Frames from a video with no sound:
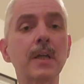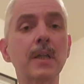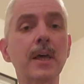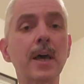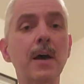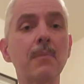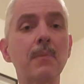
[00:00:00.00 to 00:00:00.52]

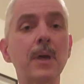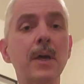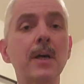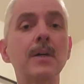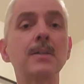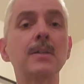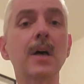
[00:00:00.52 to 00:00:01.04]
that
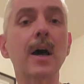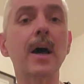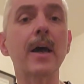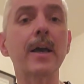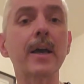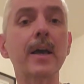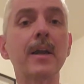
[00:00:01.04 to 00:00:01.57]
because I
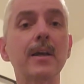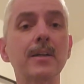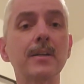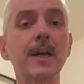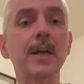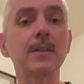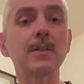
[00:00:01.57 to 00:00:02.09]
can
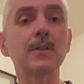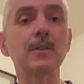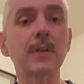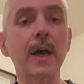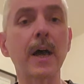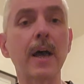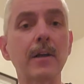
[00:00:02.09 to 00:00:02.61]
attest to
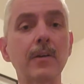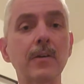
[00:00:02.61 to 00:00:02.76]
that.